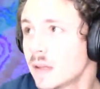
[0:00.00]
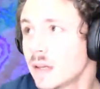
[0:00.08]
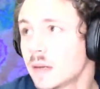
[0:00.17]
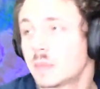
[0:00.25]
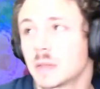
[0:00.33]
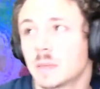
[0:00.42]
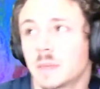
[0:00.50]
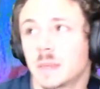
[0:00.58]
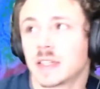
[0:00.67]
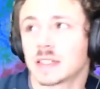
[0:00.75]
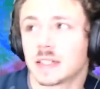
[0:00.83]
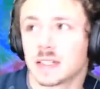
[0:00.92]
but
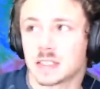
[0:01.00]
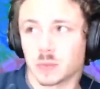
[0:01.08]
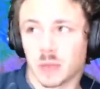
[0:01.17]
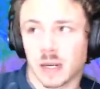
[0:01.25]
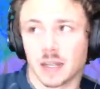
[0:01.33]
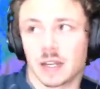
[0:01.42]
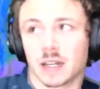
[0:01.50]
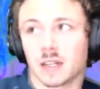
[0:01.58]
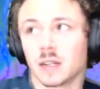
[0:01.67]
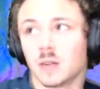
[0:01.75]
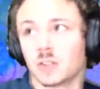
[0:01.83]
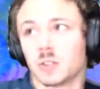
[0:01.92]
basically that's the way to get a
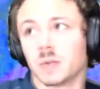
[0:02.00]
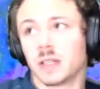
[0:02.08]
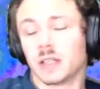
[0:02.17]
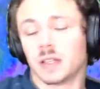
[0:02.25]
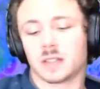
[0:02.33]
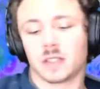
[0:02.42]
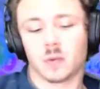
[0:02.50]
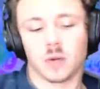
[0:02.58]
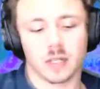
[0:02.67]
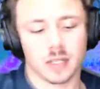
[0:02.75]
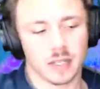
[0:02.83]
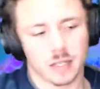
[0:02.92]
YouTube in there, because I want
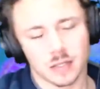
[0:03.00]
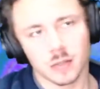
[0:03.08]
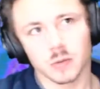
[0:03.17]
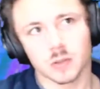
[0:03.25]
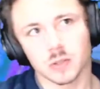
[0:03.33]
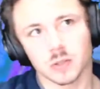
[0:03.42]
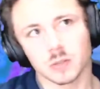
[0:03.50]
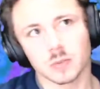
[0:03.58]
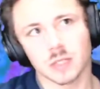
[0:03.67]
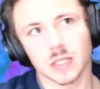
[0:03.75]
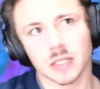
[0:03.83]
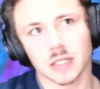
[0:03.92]
to get YouTube
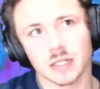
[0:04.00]
like